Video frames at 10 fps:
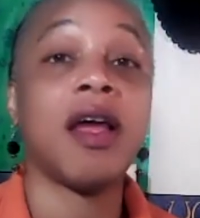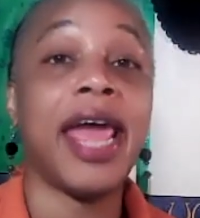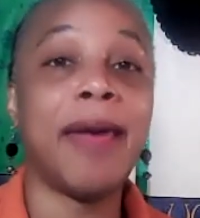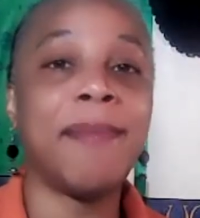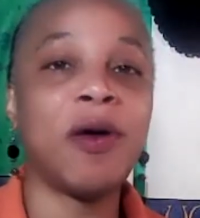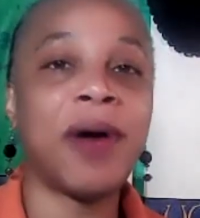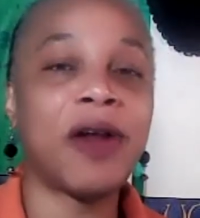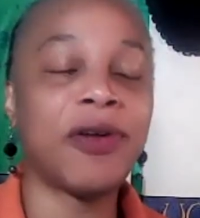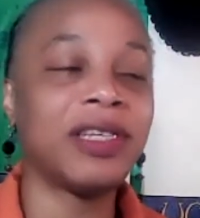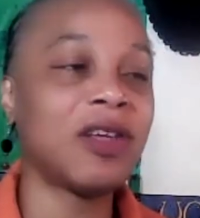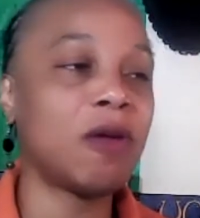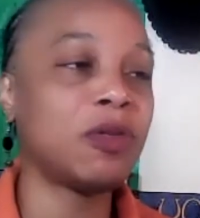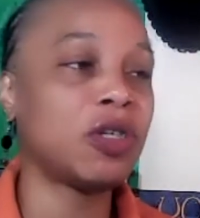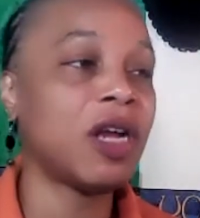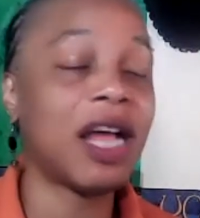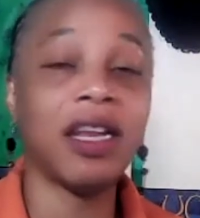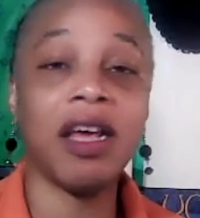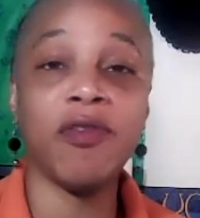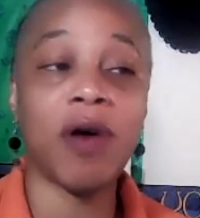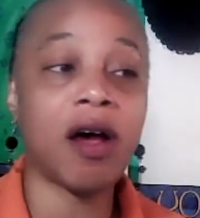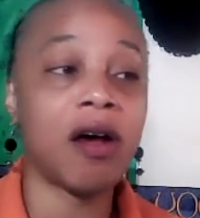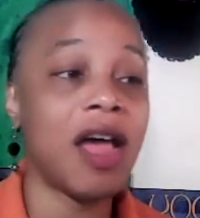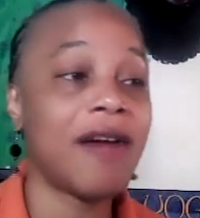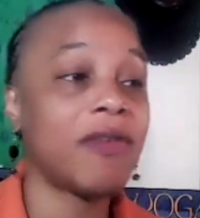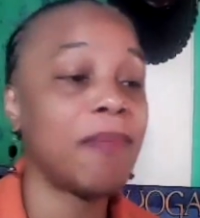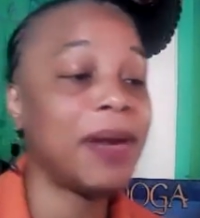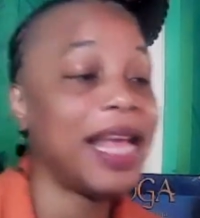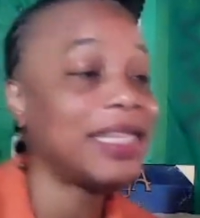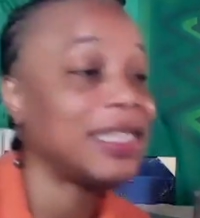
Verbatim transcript: Handbuilt pottery and sculpture. I love you all. Have a blessed.